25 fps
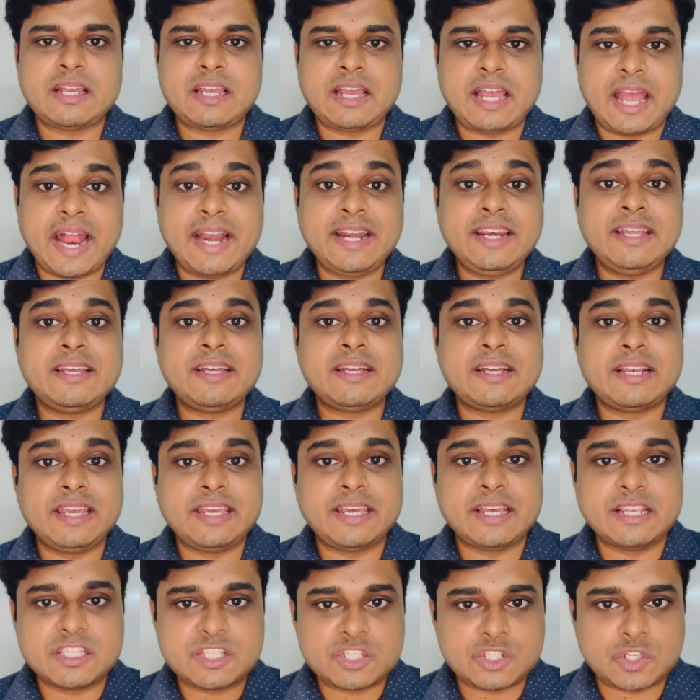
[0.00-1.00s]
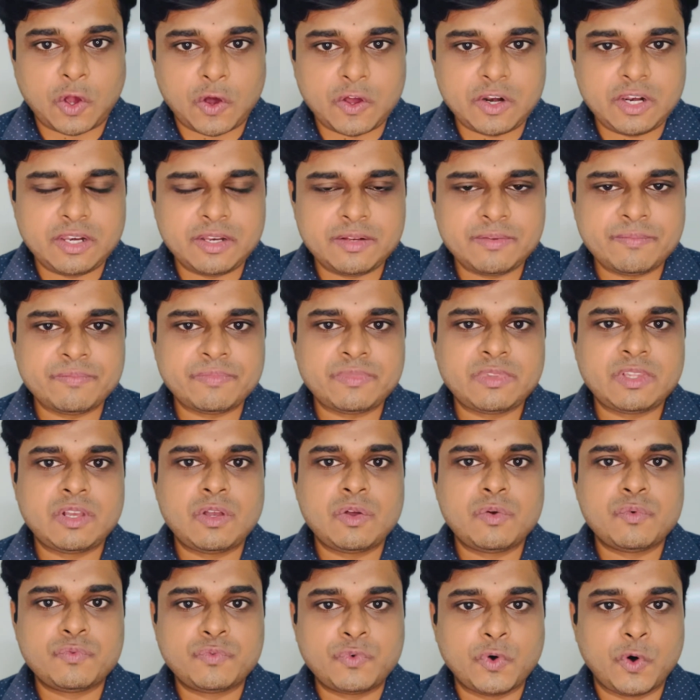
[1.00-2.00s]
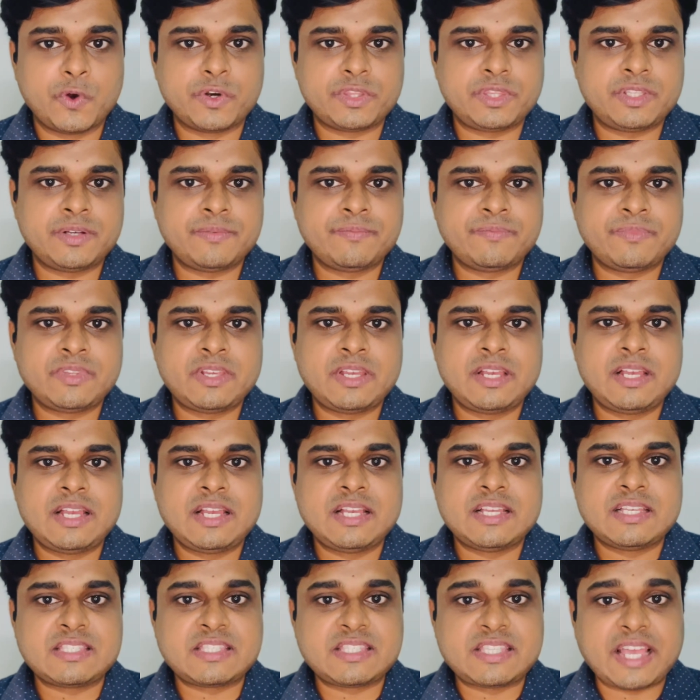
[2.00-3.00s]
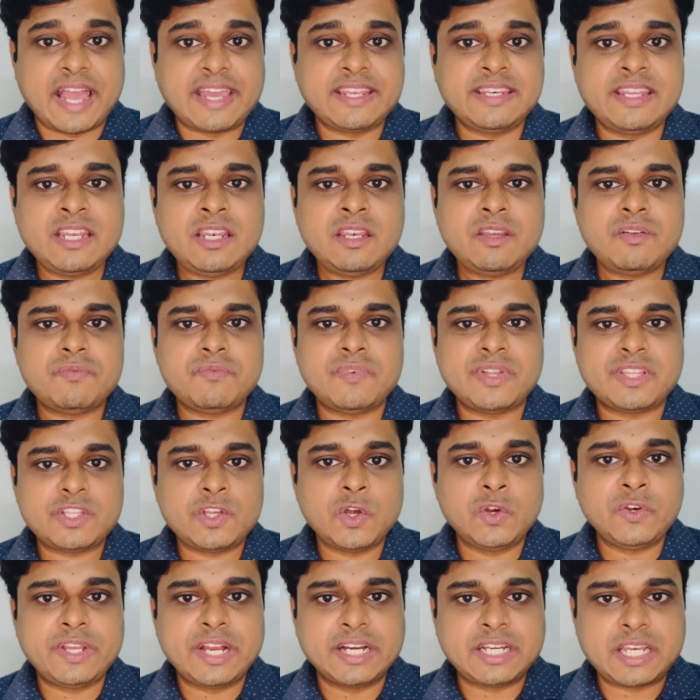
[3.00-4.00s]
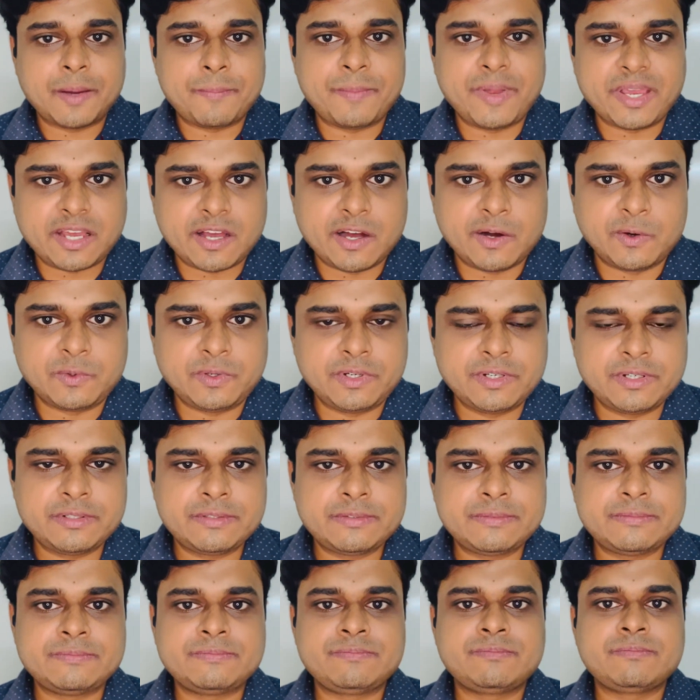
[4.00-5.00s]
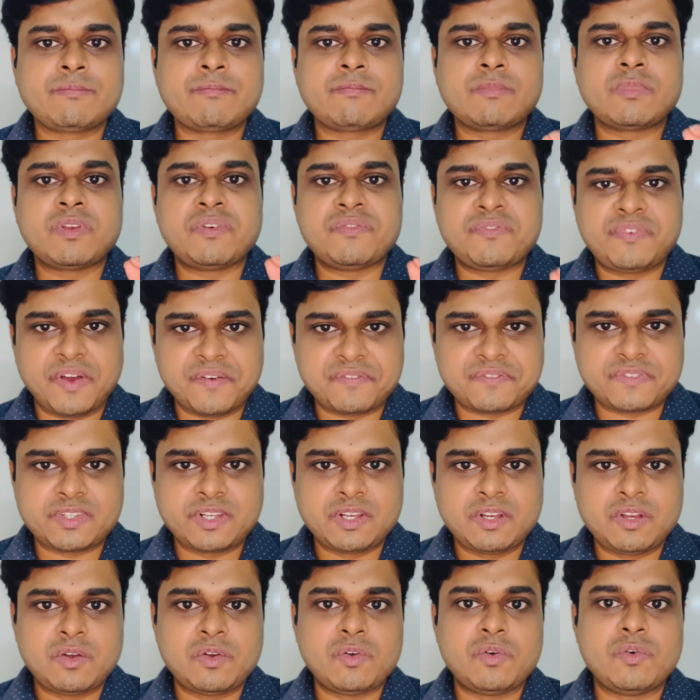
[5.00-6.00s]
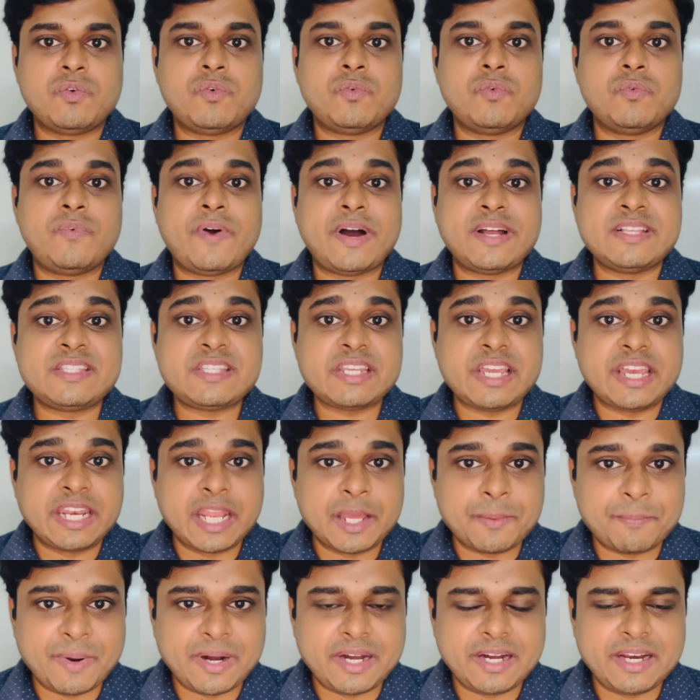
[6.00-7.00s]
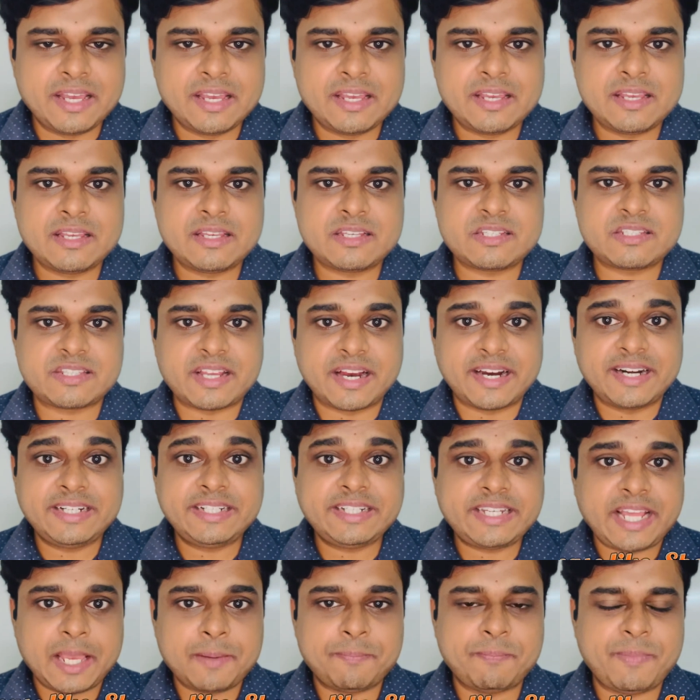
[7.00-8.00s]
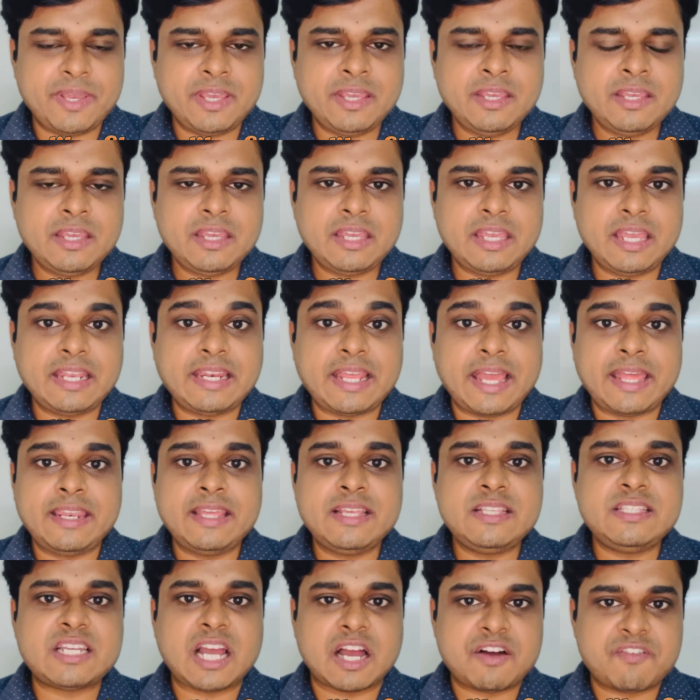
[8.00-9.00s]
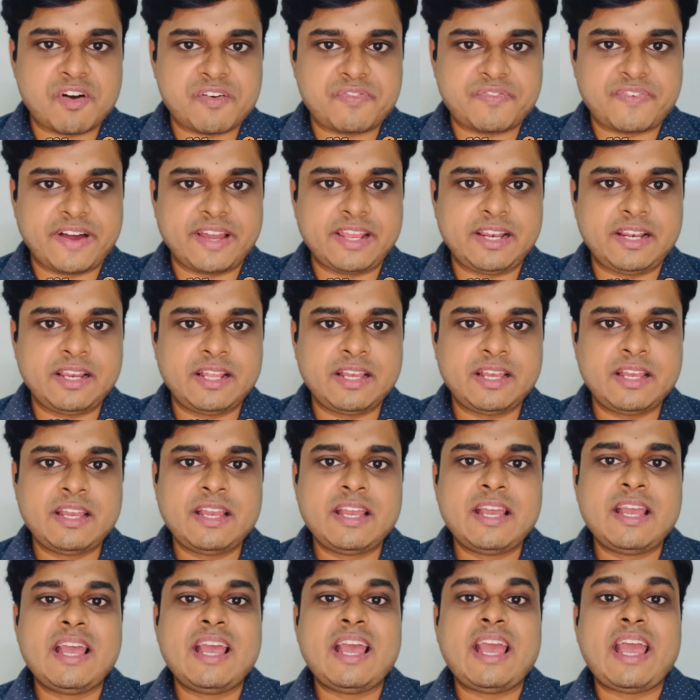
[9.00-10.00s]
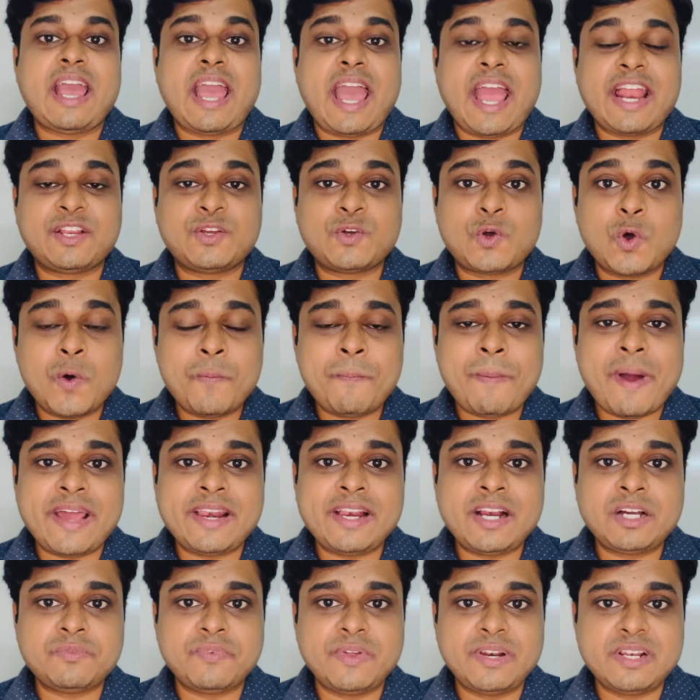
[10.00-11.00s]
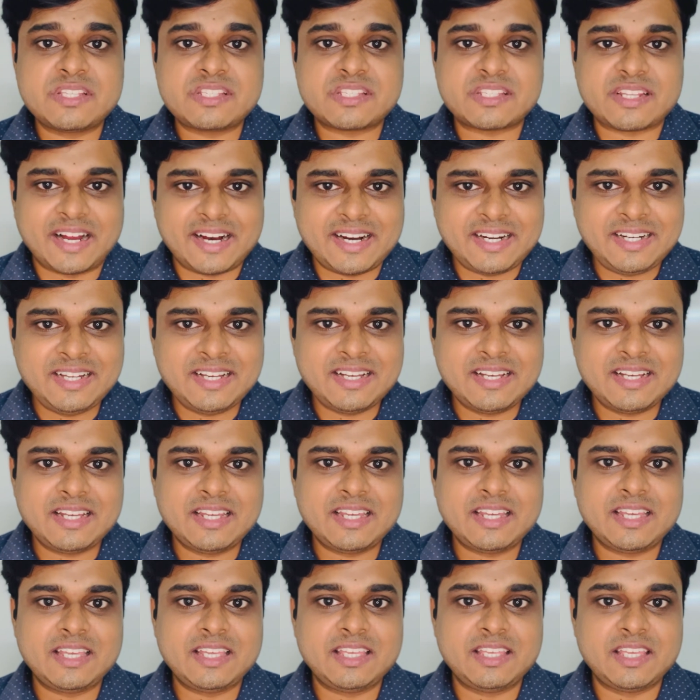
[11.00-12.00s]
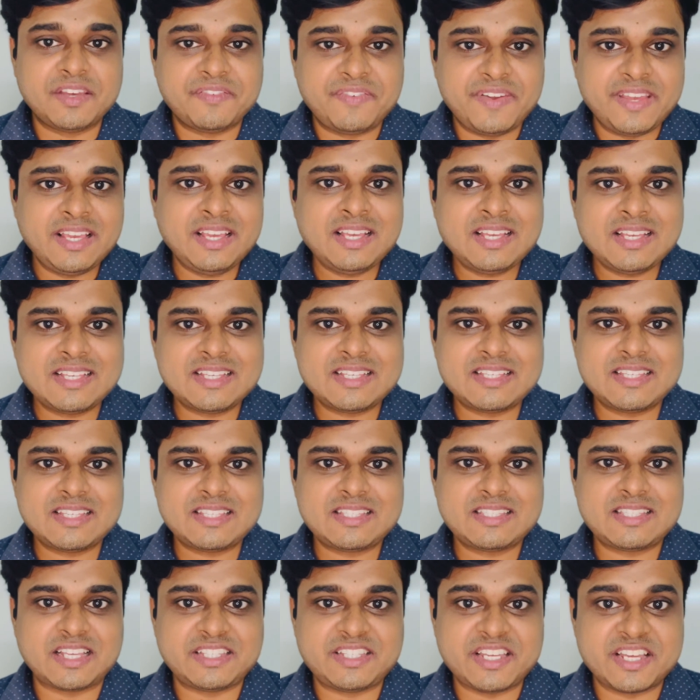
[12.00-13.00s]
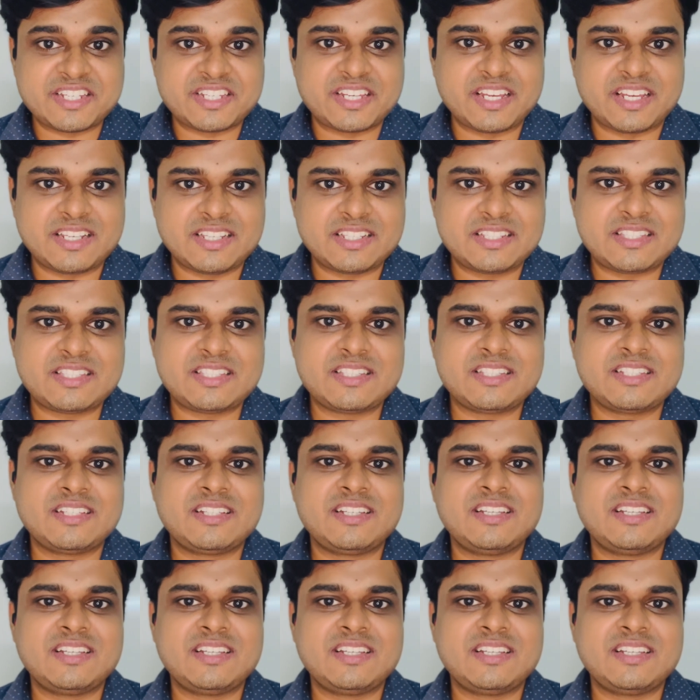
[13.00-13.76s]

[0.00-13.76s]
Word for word: and click install. Fourth, signing with your GitHub account. Fifth, once enabled, start typing in any Java file and Copilot will start giving suggestions.